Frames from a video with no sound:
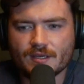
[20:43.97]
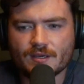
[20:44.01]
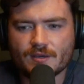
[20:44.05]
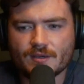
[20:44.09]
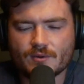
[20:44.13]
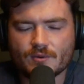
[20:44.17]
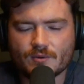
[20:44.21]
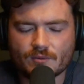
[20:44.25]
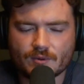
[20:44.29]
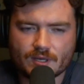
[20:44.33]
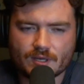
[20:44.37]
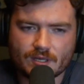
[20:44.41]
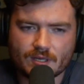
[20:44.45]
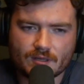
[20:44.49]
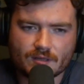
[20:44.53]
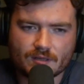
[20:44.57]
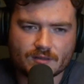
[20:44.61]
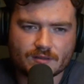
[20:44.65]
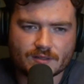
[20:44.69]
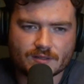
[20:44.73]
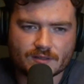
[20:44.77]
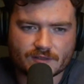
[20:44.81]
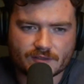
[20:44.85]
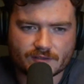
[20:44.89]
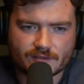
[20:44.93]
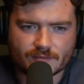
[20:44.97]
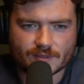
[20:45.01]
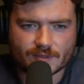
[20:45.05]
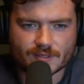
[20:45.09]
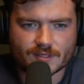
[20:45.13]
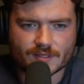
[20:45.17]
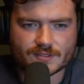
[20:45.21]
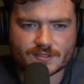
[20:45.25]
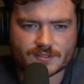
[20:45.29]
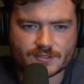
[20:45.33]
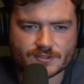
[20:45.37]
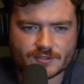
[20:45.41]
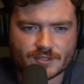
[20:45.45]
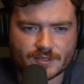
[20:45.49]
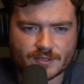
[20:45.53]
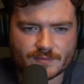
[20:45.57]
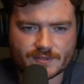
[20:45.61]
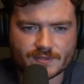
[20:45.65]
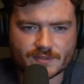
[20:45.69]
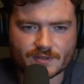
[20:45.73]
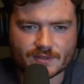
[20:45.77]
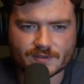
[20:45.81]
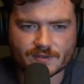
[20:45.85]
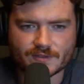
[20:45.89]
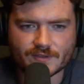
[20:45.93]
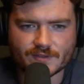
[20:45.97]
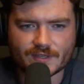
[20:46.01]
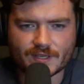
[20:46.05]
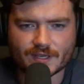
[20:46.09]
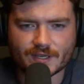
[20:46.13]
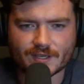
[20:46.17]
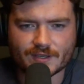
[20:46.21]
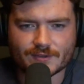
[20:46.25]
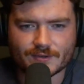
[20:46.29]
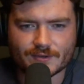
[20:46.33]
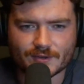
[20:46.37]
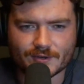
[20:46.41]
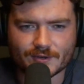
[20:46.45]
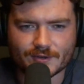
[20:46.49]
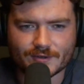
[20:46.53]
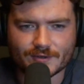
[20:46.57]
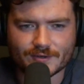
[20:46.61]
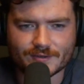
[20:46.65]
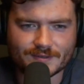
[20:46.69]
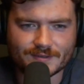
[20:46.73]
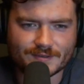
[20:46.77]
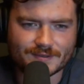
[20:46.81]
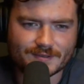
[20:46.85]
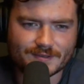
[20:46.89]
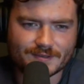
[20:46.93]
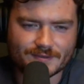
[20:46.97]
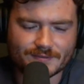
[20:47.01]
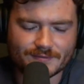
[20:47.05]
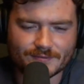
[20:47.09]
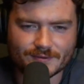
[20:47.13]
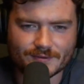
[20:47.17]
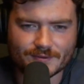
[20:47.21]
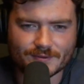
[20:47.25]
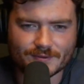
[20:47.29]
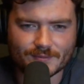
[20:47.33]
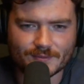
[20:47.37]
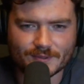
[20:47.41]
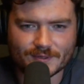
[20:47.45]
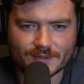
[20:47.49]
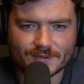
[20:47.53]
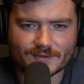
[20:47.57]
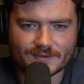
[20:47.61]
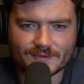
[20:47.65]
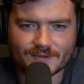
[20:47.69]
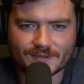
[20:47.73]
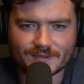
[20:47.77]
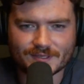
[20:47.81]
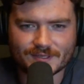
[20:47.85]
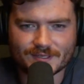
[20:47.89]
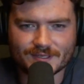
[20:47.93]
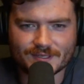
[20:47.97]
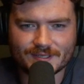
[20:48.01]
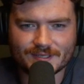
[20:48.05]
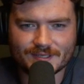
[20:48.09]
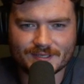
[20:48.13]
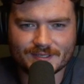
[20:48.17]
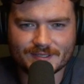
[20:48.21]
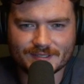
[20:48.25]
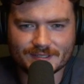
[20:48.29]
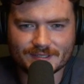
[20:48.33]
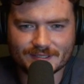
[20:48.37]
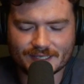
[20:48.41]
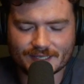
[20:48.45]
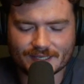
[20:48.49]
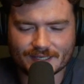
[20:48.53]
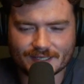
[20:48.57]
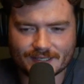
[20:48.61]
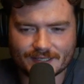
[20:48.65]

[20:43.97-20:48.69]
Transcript: Well, this is where the trip starts to take a turn for the worst. Yeah.